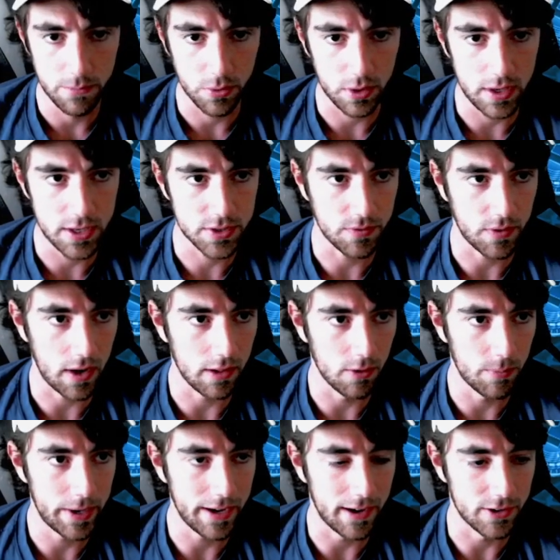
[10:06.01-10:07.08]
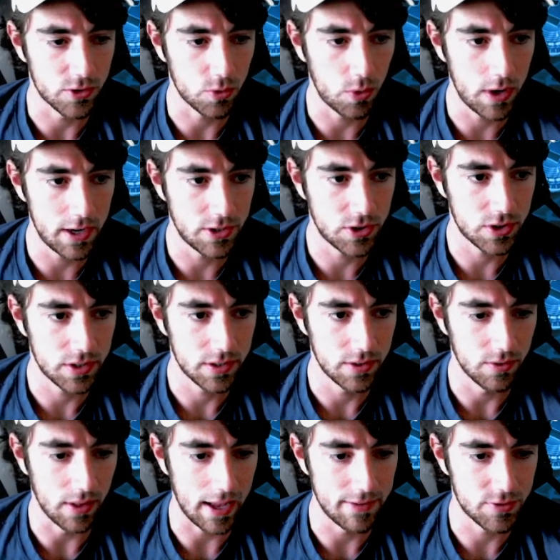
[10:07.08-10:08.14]
please follow me on Twitch.
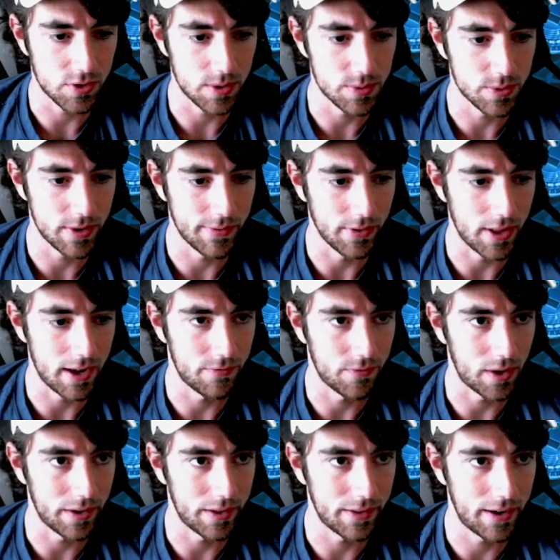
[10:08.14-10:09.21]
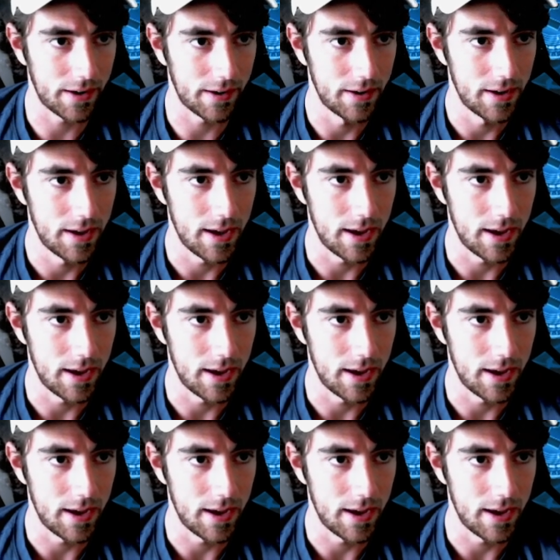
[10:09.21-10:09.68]
Live streams, we have a lot of fun on there.